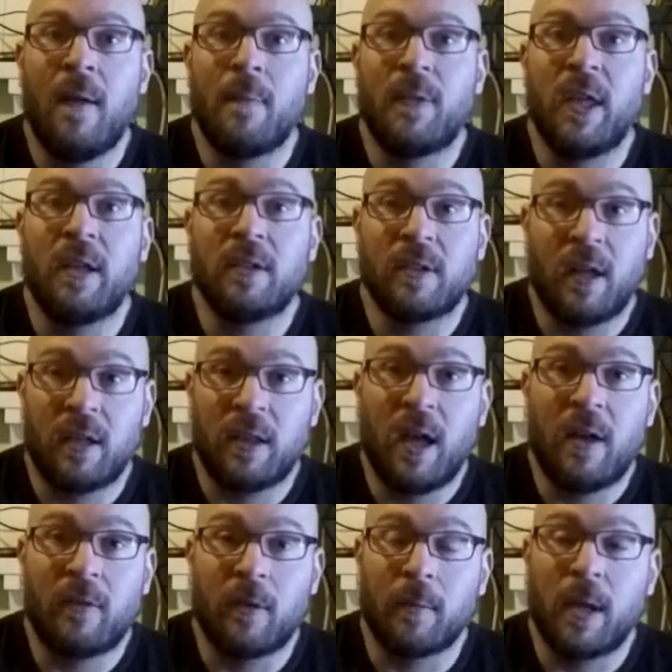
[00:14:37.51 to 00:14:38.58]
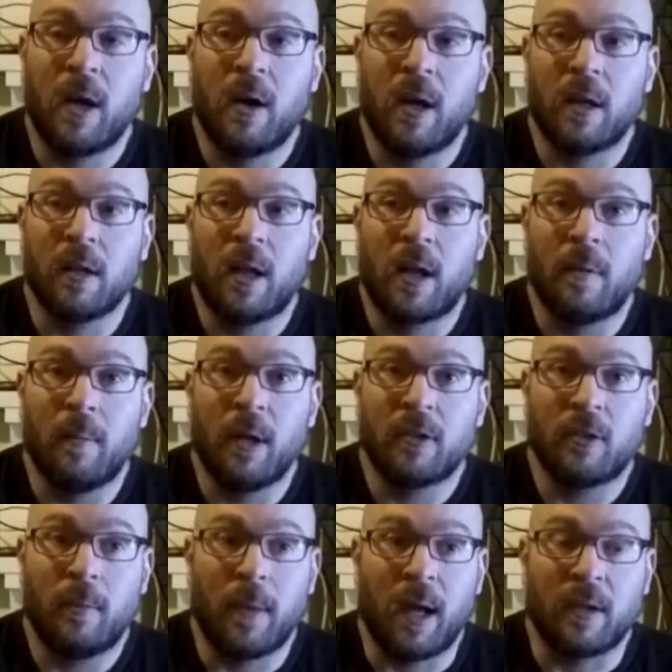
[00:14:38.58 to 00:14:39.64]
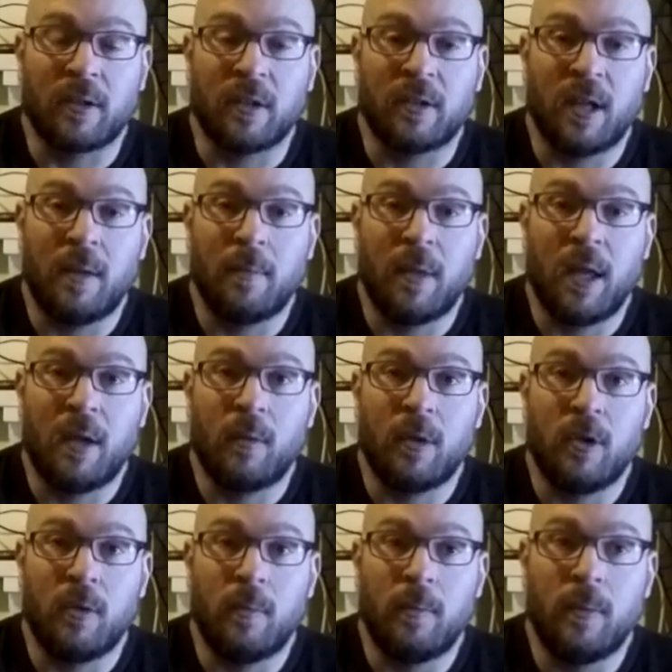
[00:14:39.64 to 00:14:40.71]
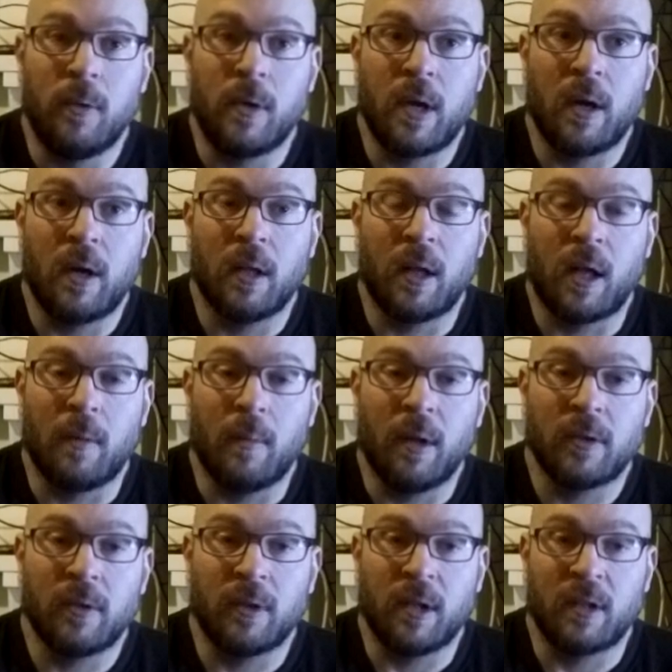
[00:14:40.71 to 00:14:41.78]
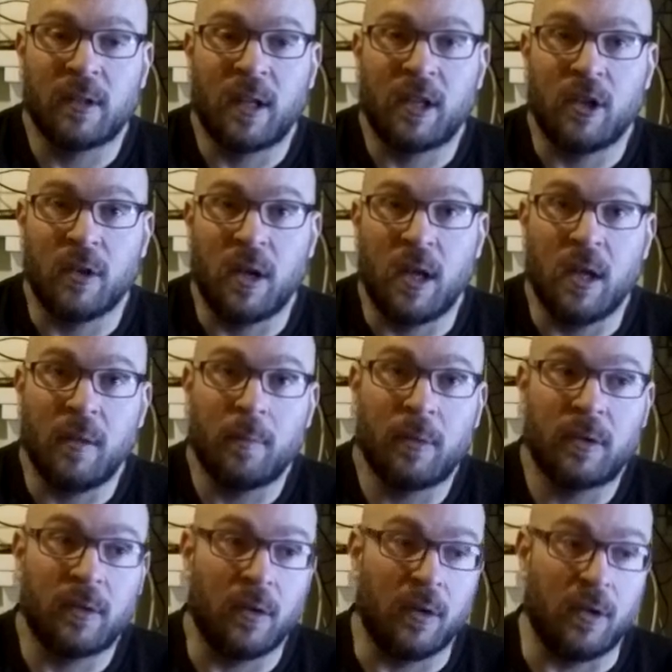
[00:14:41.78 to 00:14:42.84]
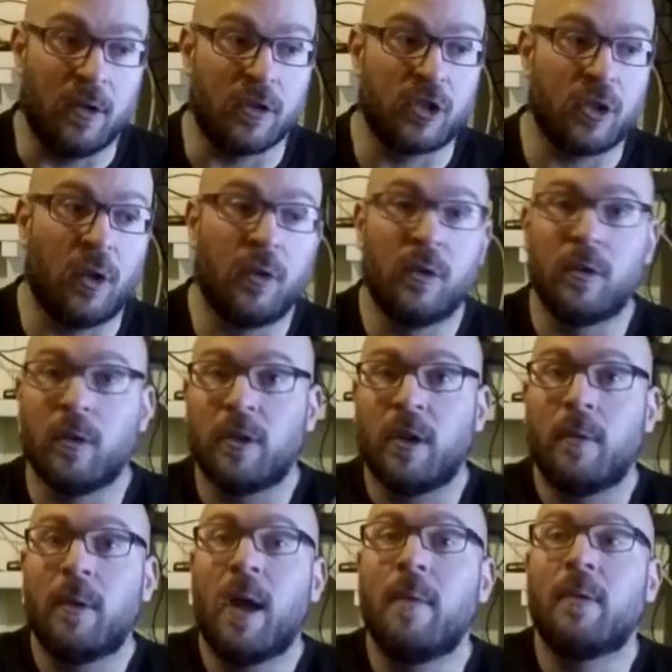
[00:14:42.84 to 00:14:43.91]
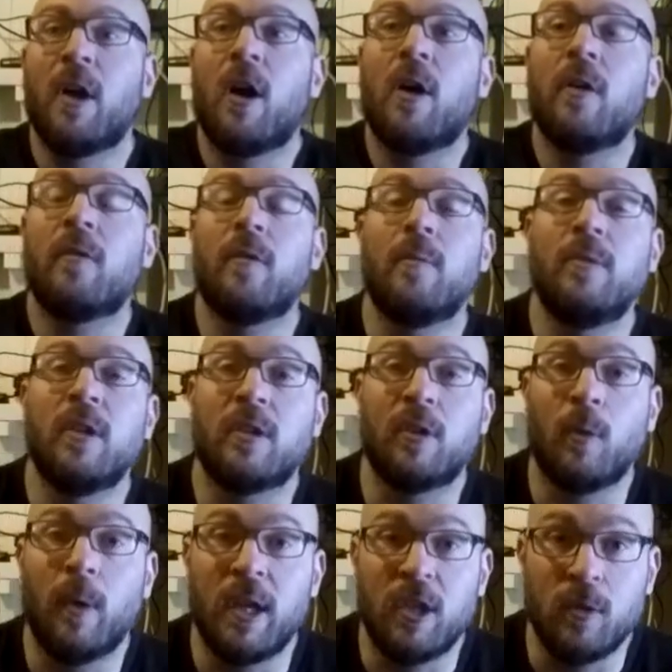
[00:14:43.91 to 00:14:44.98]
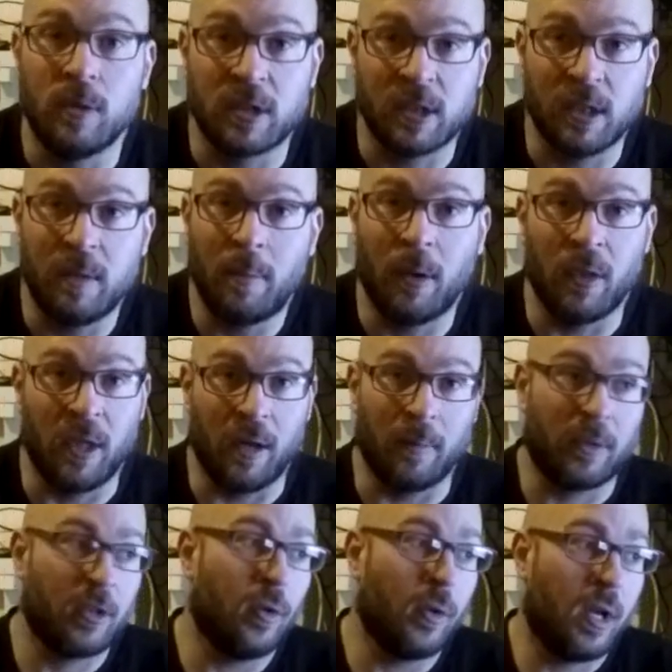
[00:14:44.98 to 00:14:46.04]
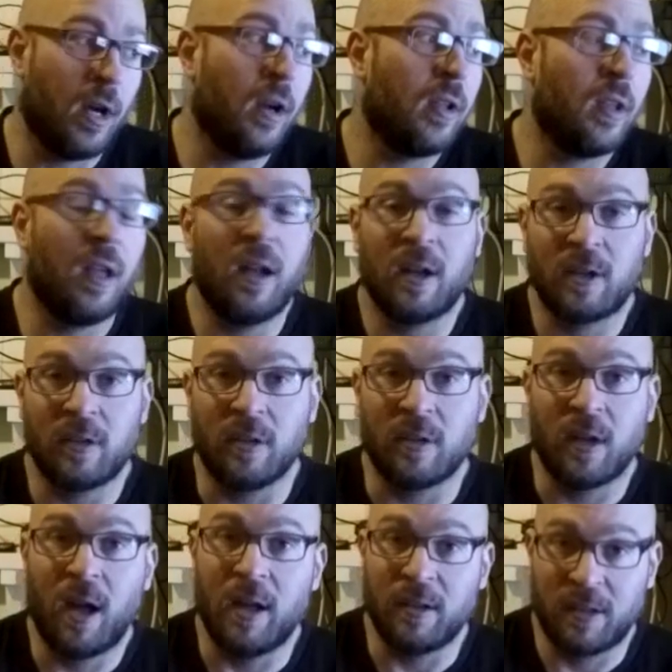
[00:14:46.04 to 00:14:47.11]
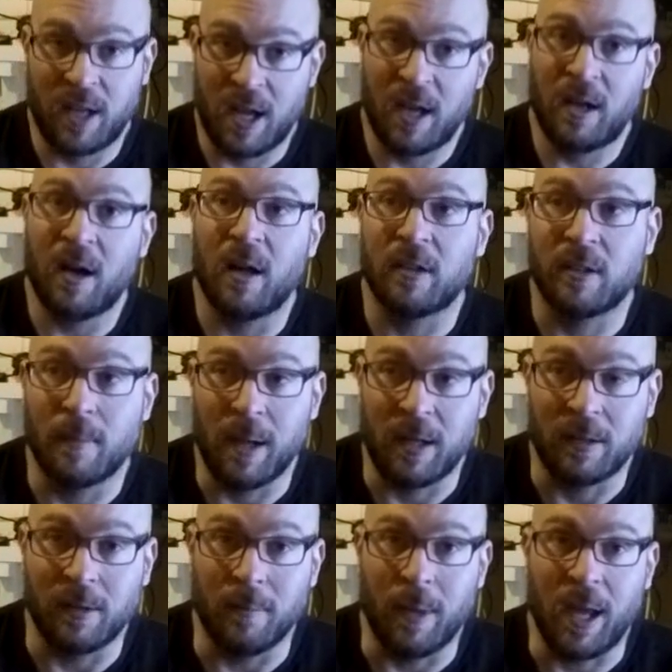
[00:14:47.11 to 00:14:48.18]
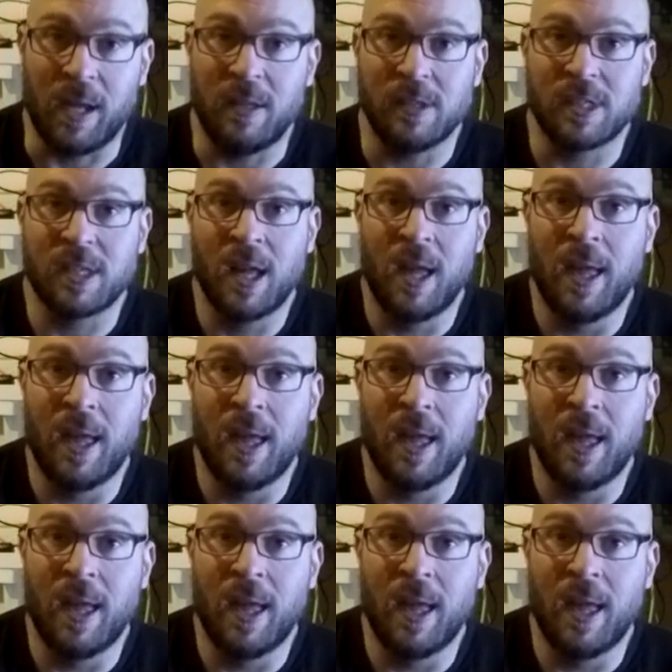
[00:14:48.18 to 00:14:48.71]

things like that, from carrying a lot of muscle mass. The same thing when you carry a lot of muscle, things like your hips or your shoulders will sometimes hurt from just the way you sleep on them. So carrying that extra size can cause some aches and pains.